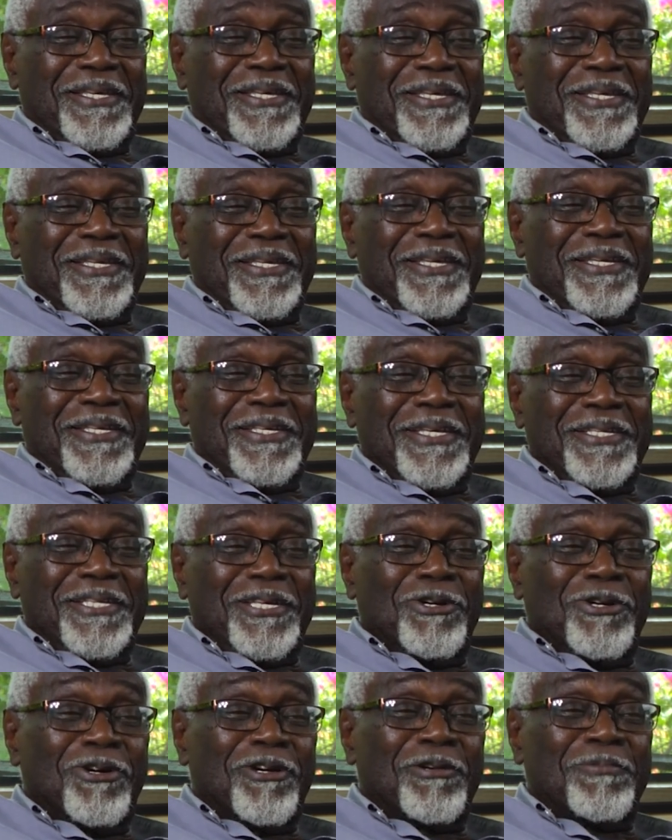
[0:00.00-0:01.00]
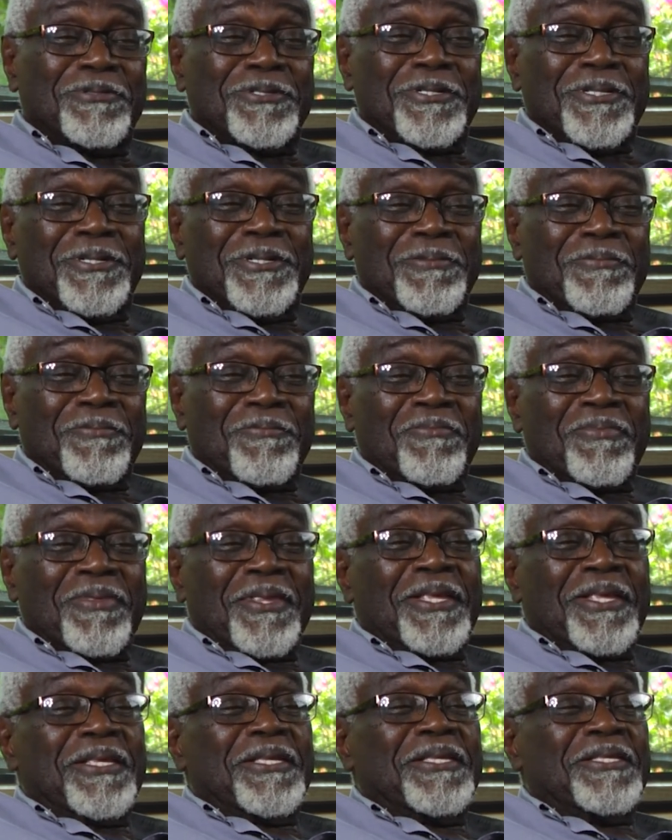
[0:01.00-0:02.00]
it's the herbs.
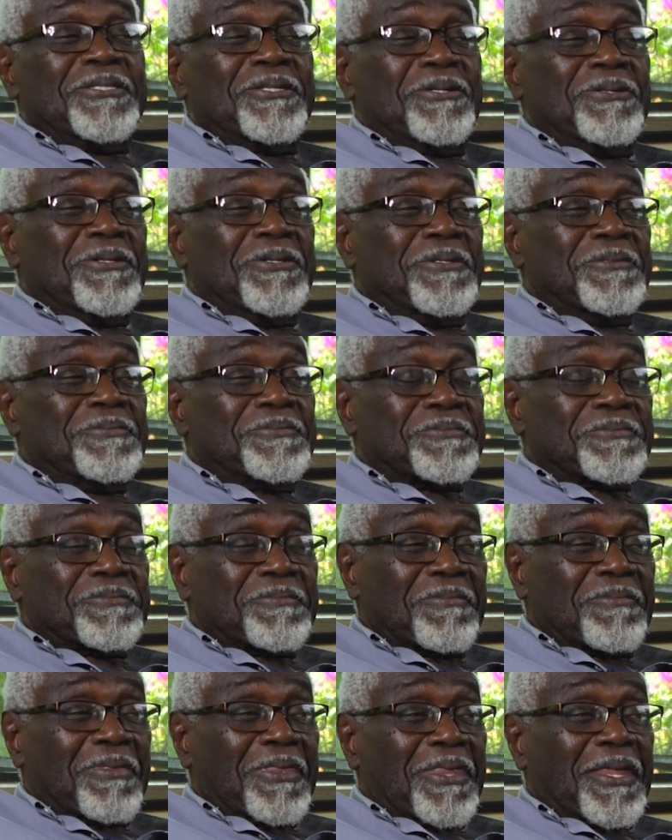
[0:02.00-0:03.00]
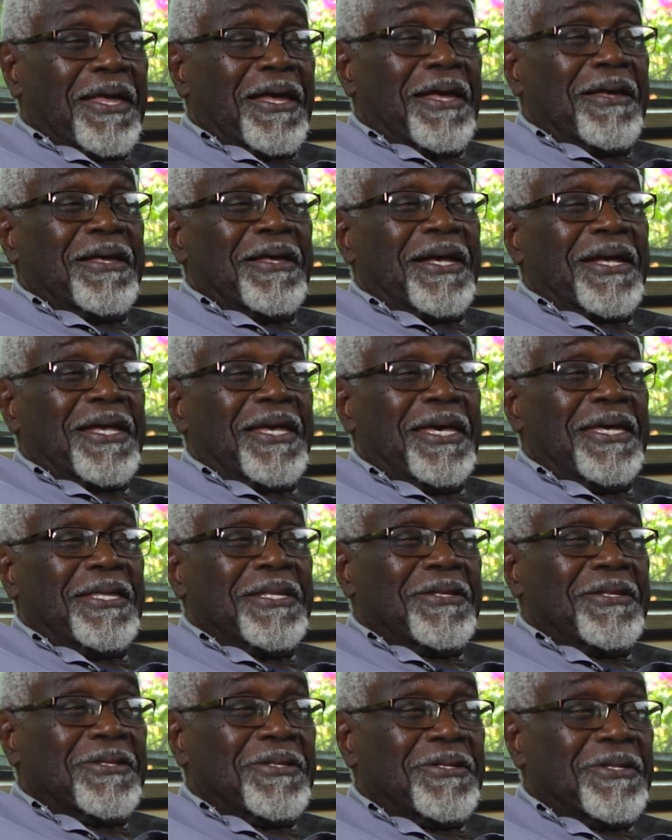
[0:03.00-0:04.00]
So, uh,
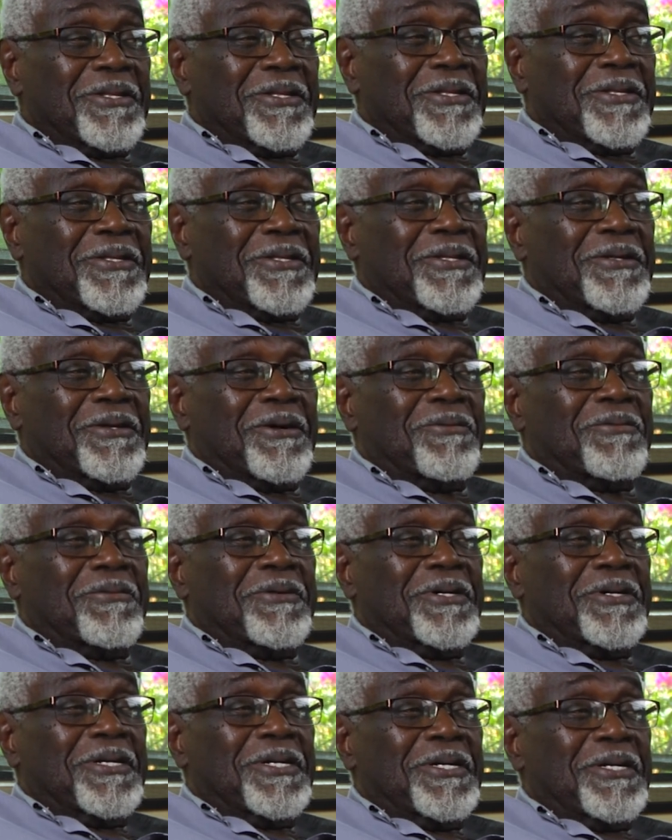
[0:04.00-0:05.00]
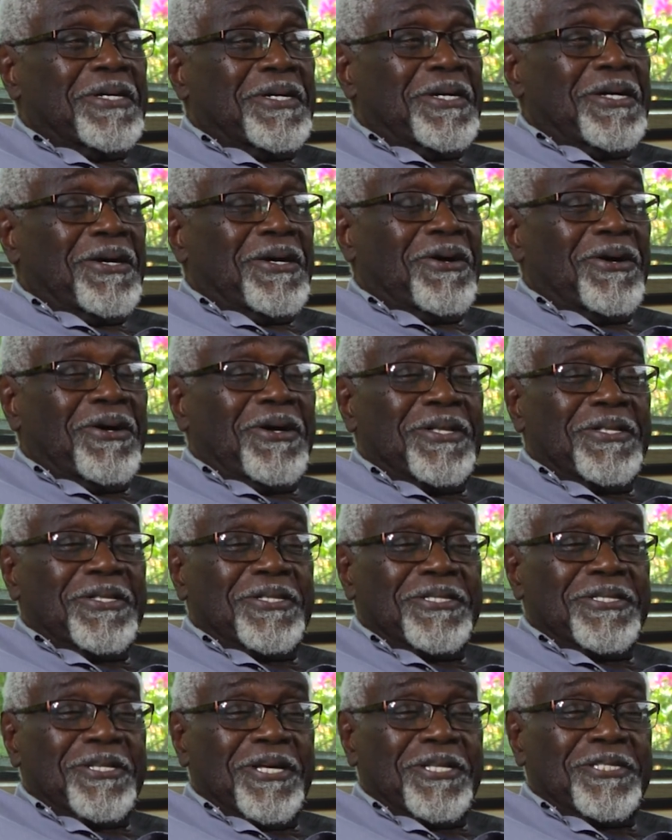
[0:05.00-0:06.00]
again, now, all
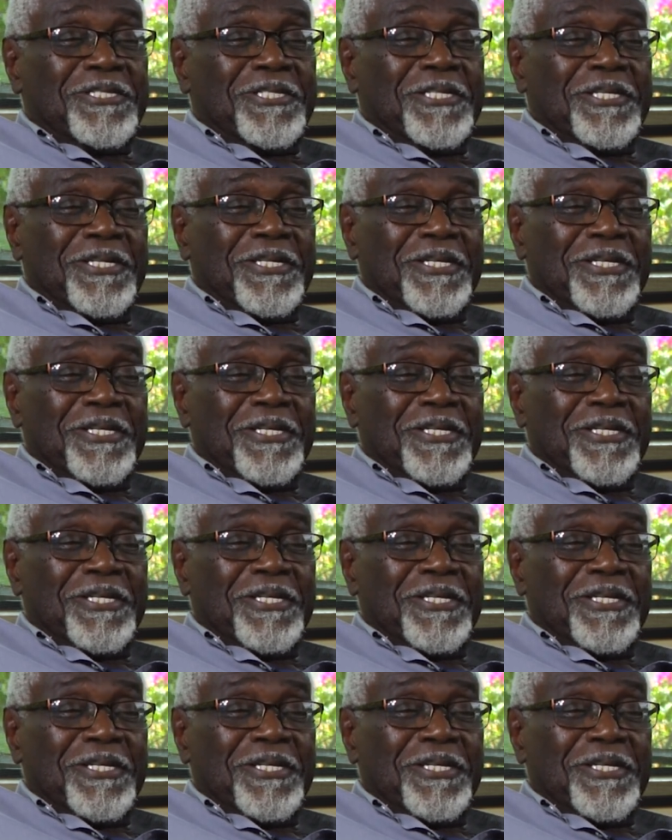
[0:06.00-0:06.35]
such